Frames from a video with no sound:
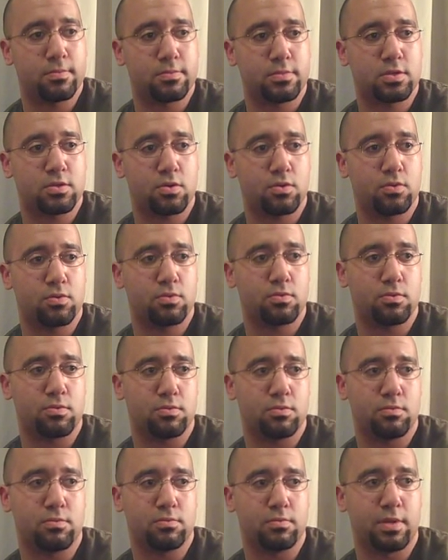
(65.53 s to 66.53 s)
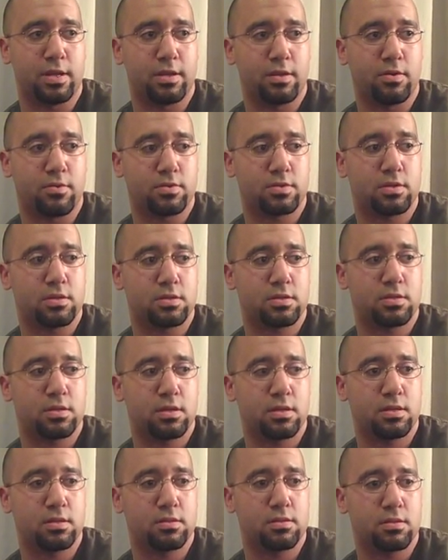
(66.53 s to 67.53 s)
So, since
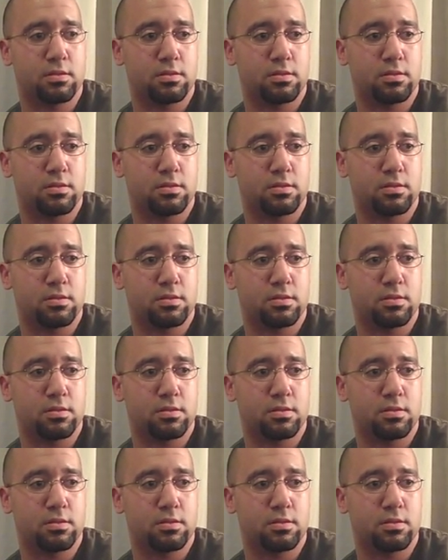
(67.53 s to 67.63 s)
then,